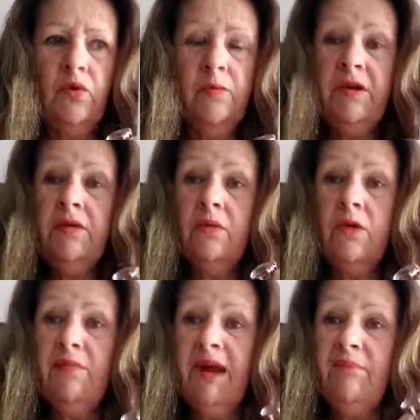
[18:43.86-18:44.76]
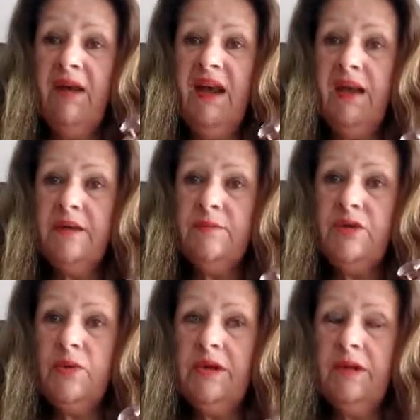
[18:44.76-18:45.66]
or I'm hearing the word bad blood
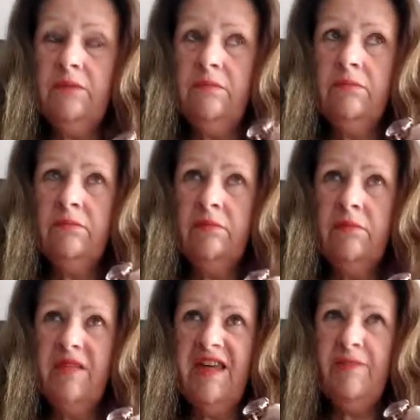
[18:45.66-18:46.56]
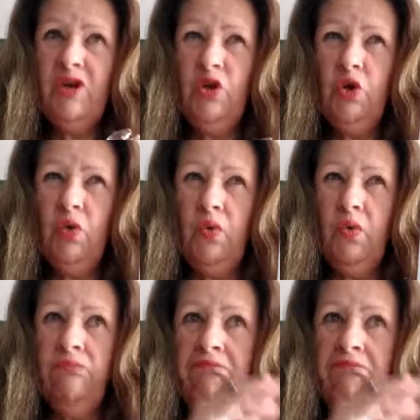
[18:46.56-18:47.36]
between them and you